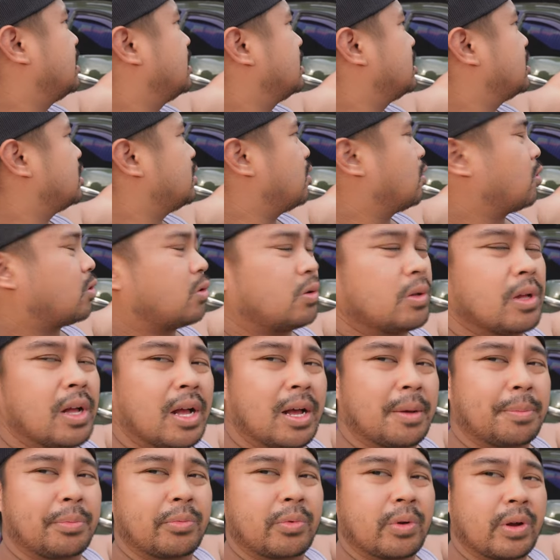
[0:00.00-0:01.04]
snorkel
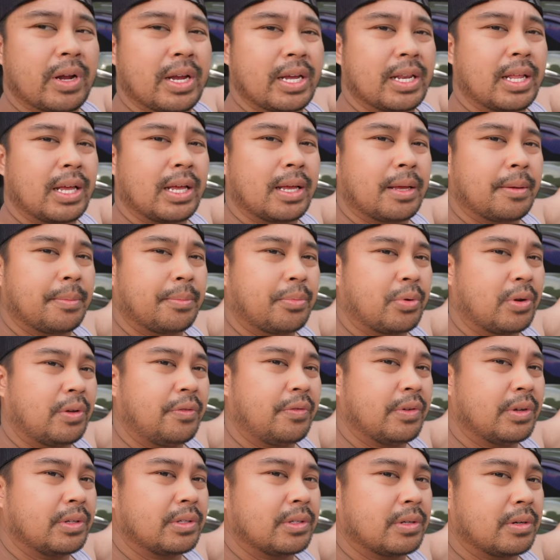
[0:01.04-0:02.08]
upgrade
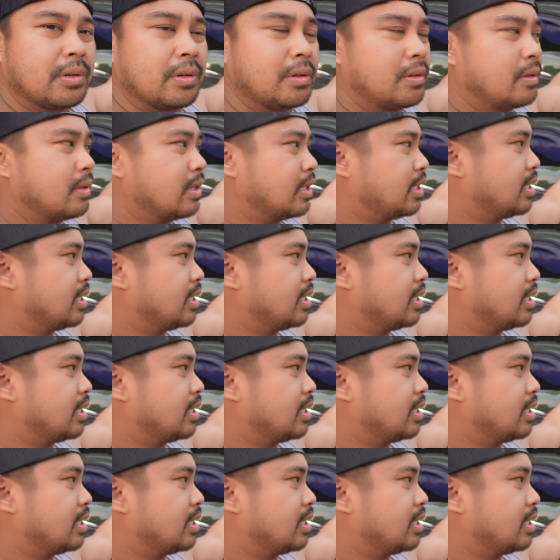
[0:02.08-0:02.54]
pre-filter, the